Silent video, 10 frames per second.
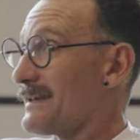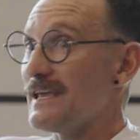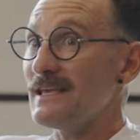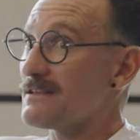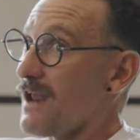And
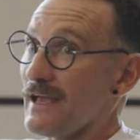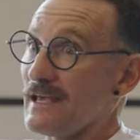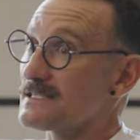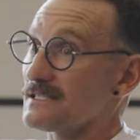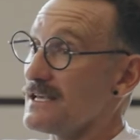
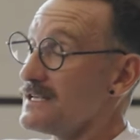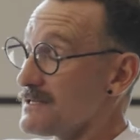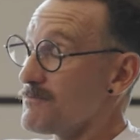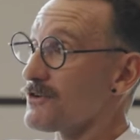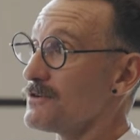
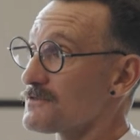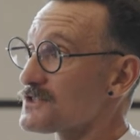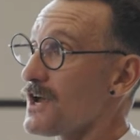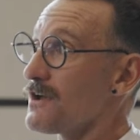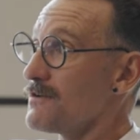he's
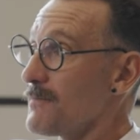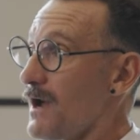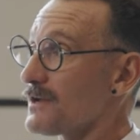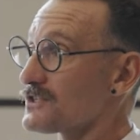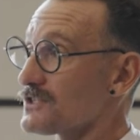improved so
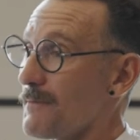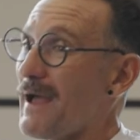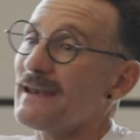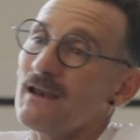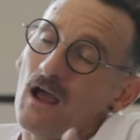much.
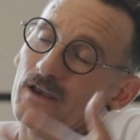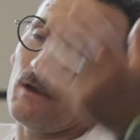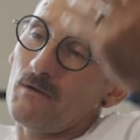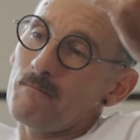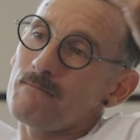And I
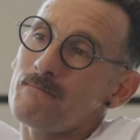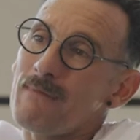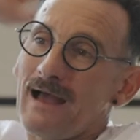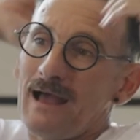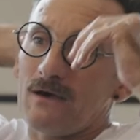know
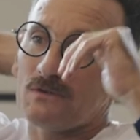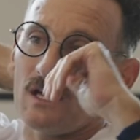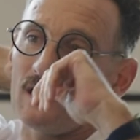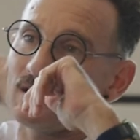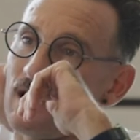Matt Hauser,